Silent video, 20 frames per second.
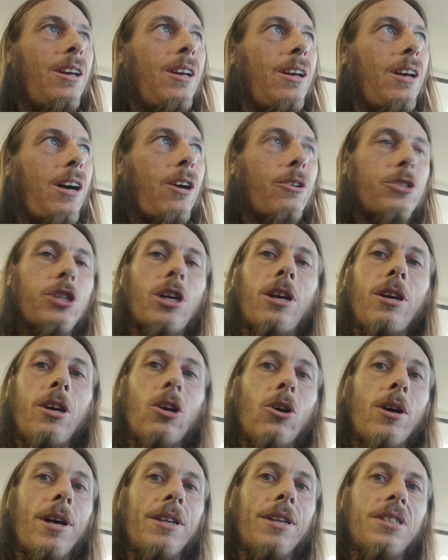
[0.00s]
I'll show you
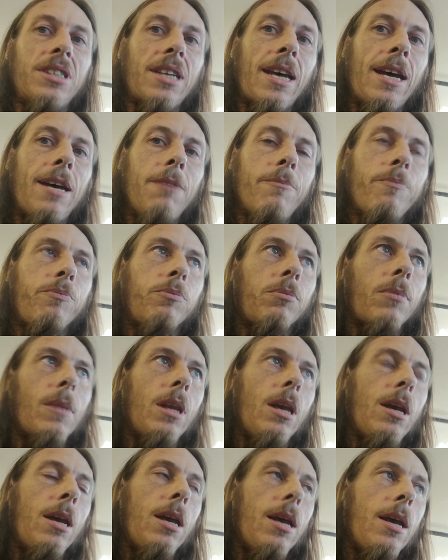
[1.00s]
guys that.
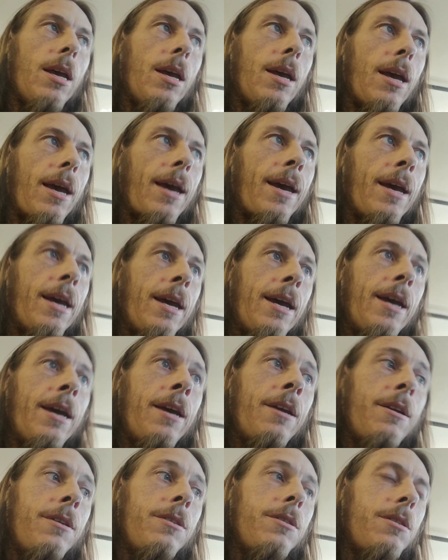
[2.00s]

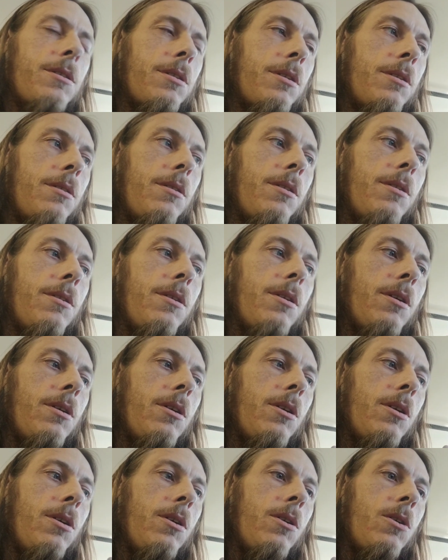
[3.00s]
And
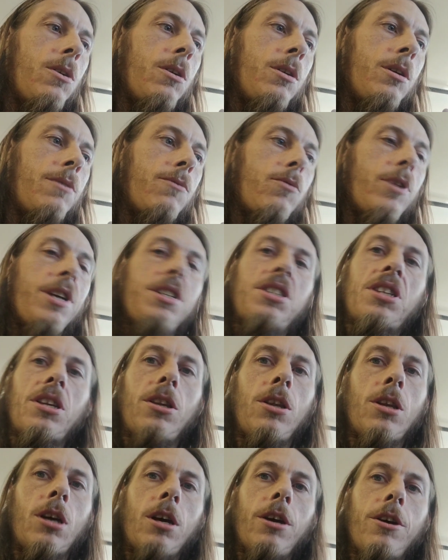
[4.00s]
on a recent
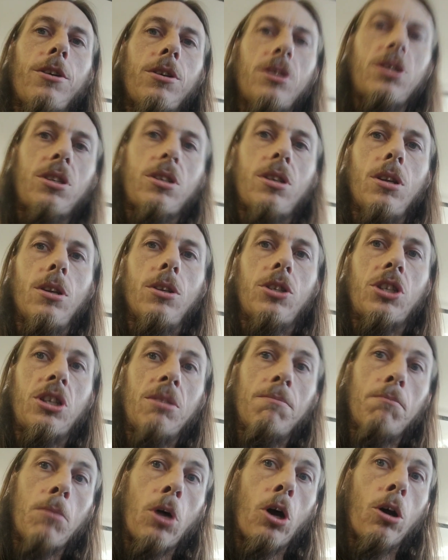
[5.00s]
note,
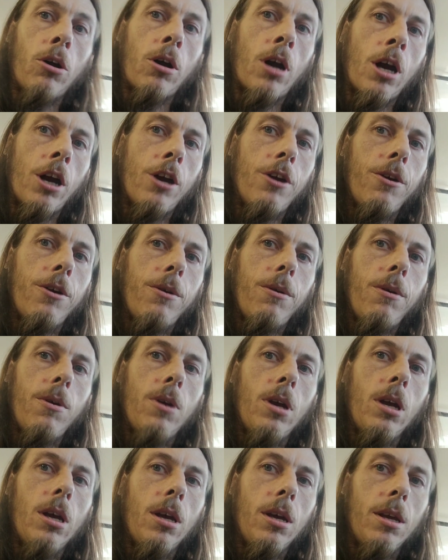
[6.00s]
tomorrow
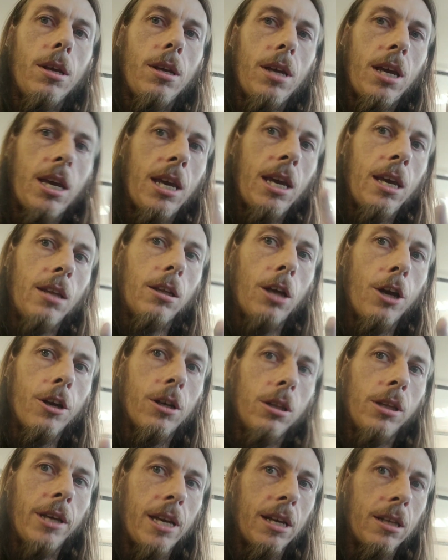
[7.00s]
here
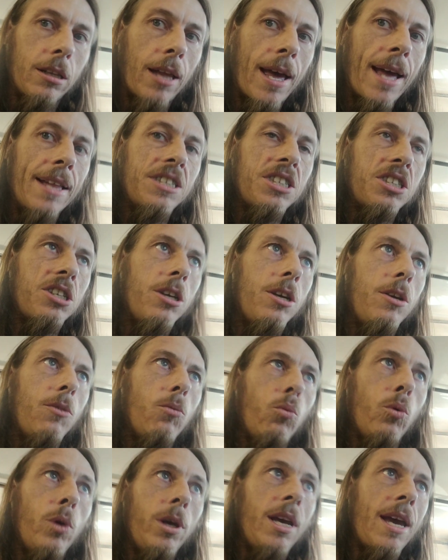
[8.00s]
locally in Gladstone,
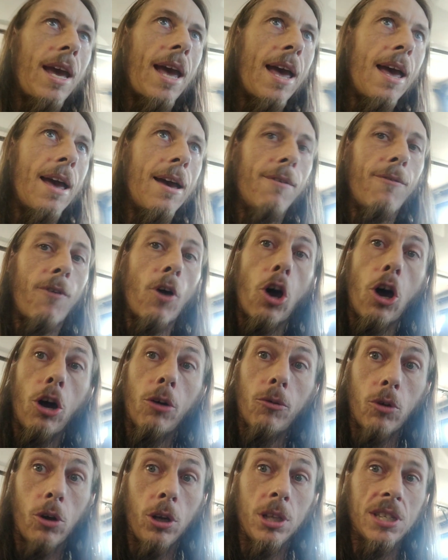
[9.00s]
we have hot
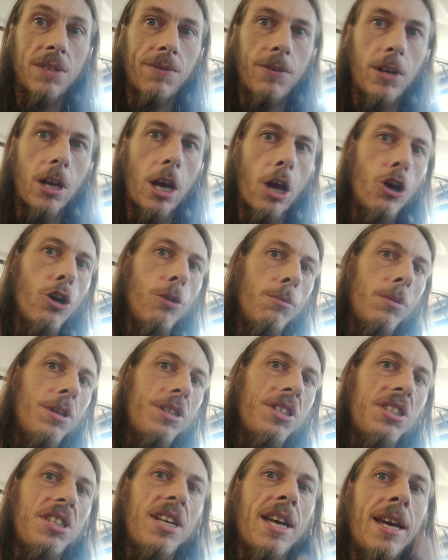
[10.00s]
rods for the
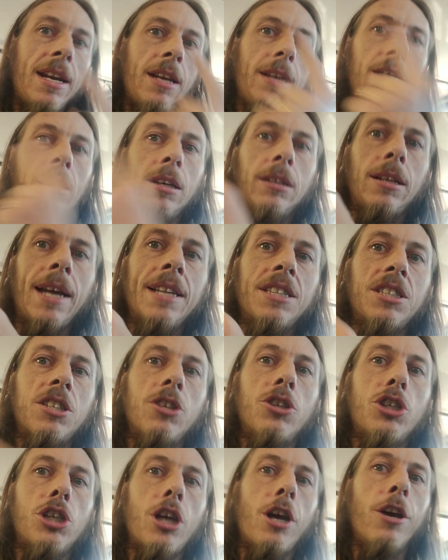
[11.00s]
homeless down at the Gladstone
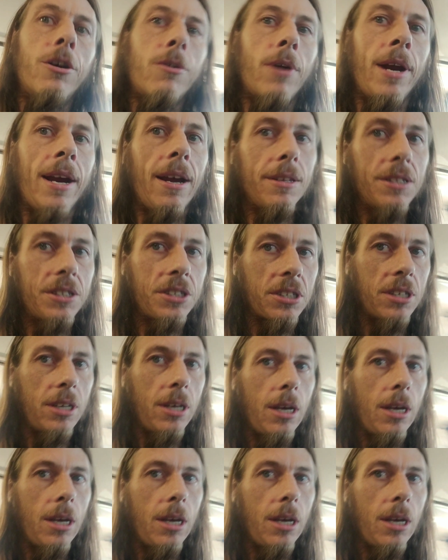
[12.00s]
Showgrounds.